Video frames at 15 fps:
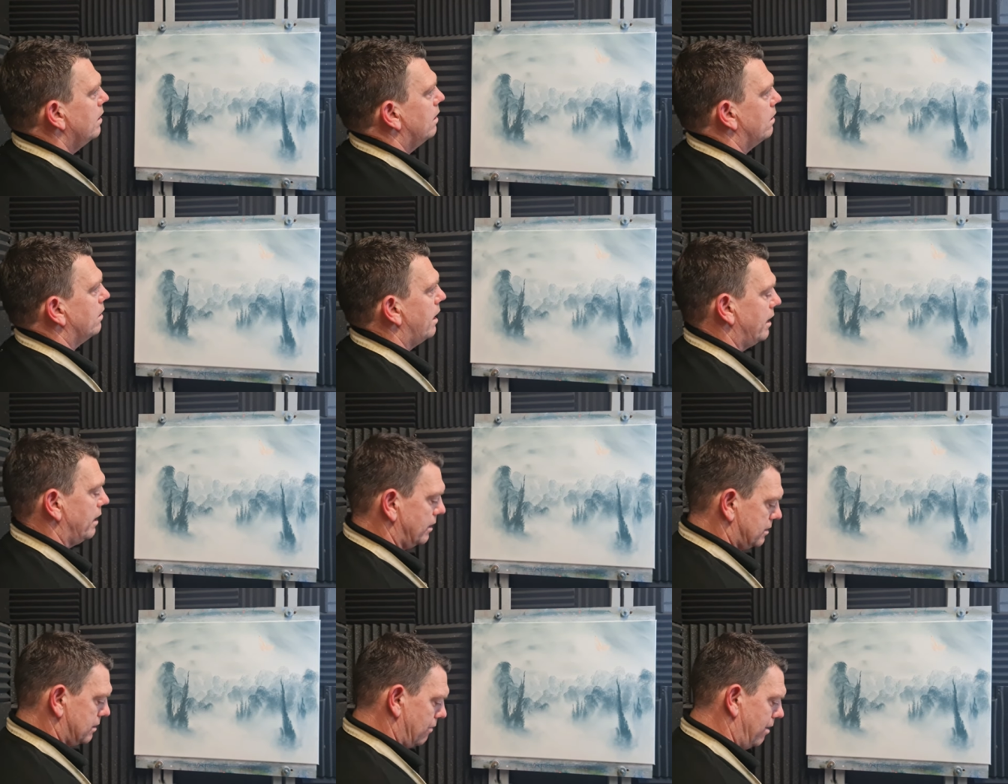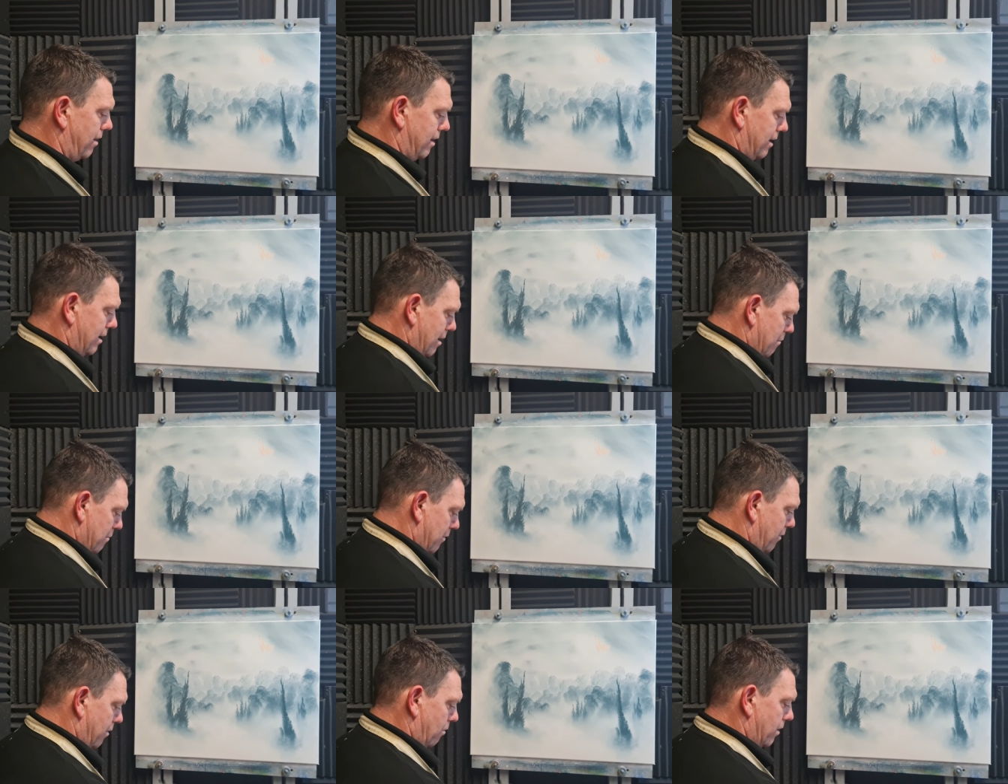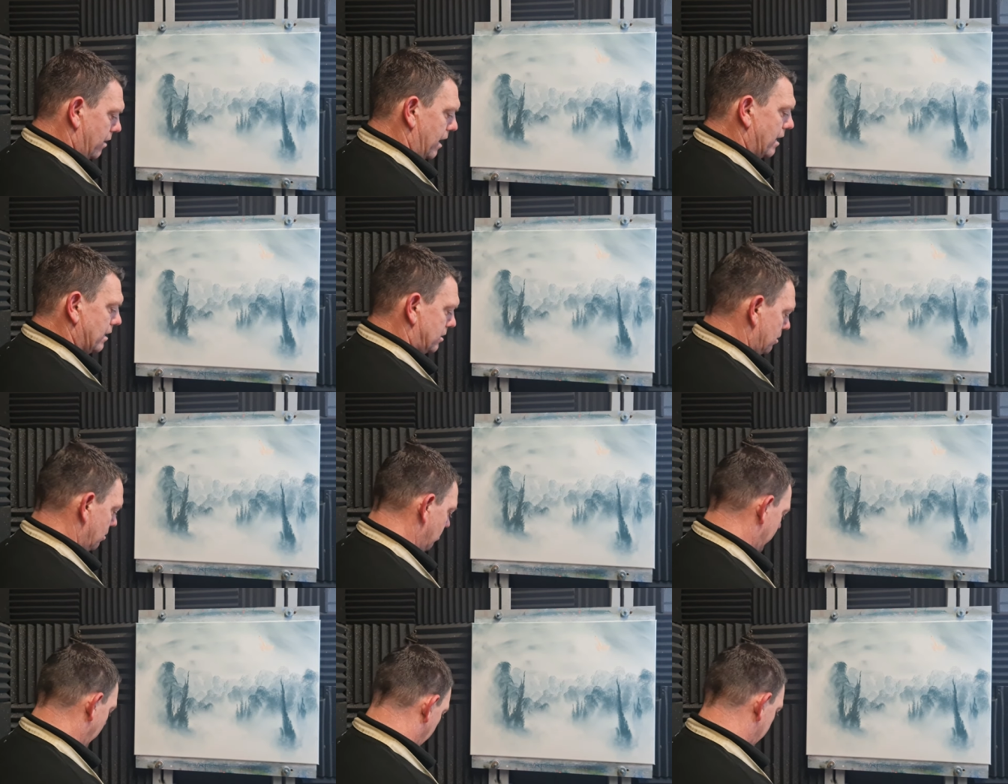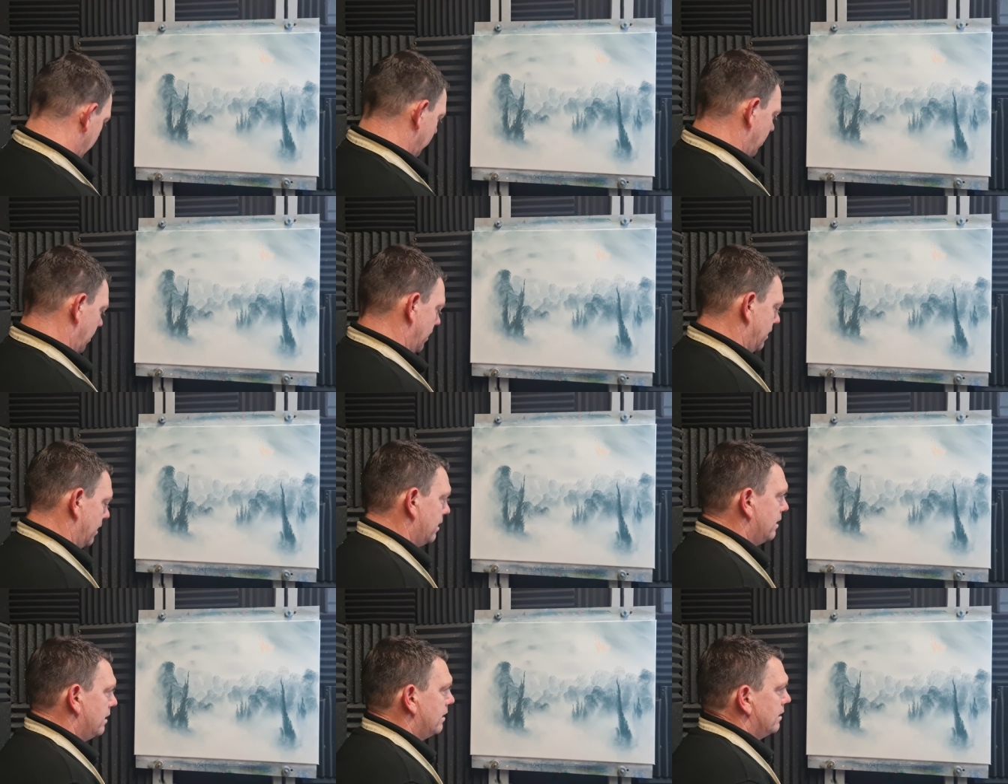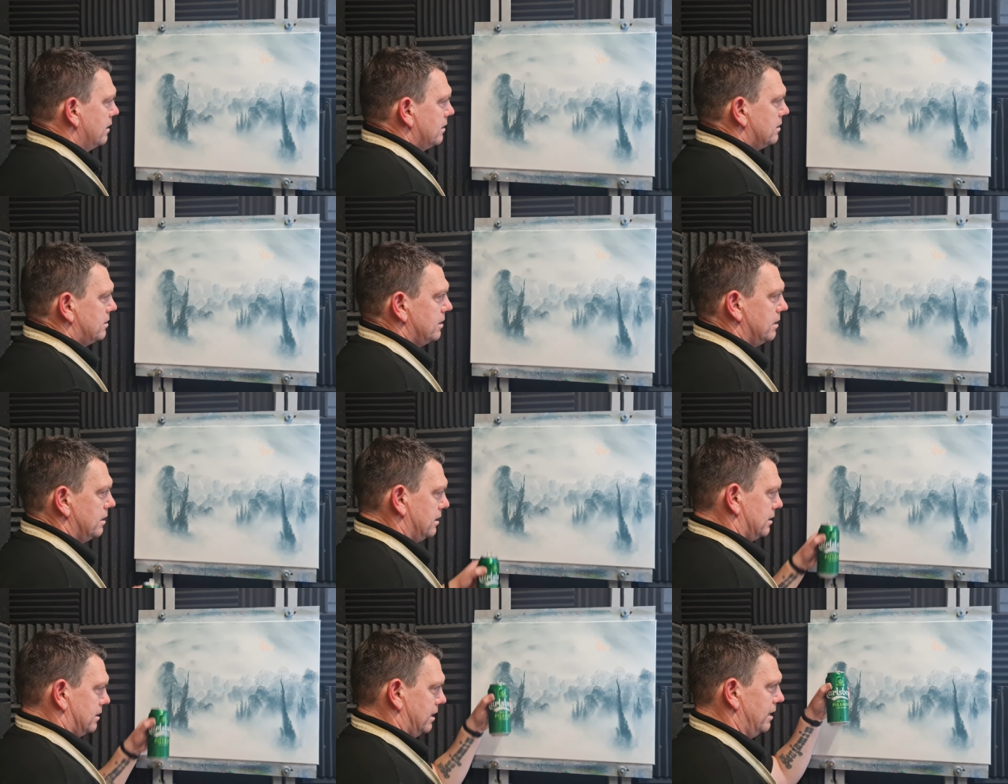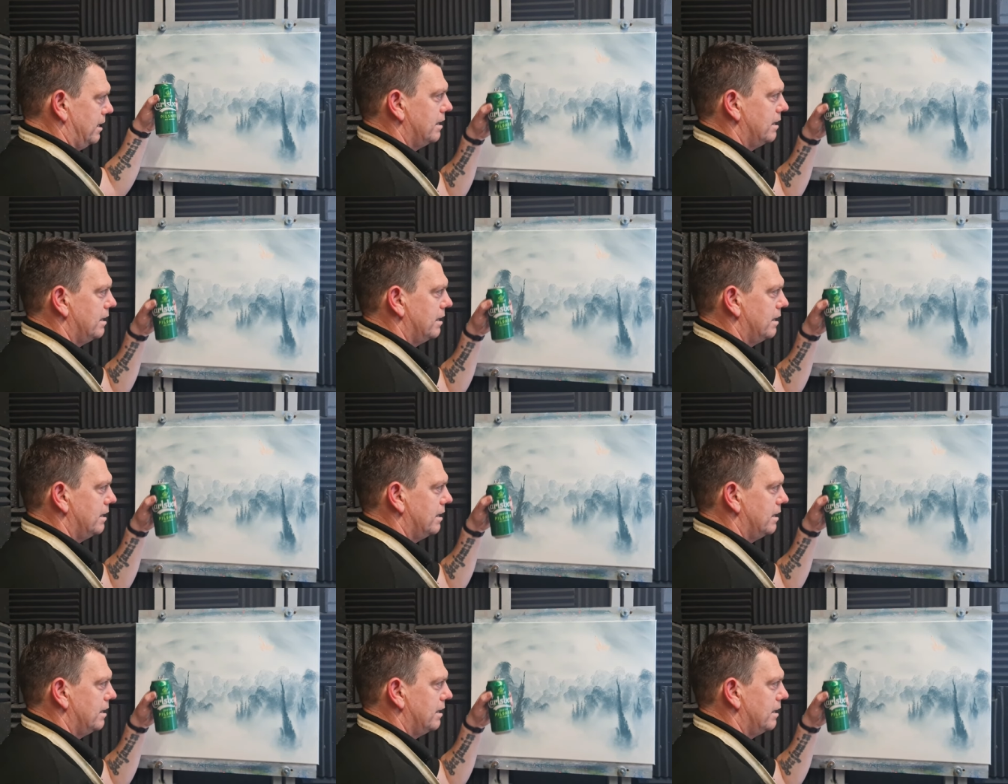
All right, let's have, before we get too carried away, cheers.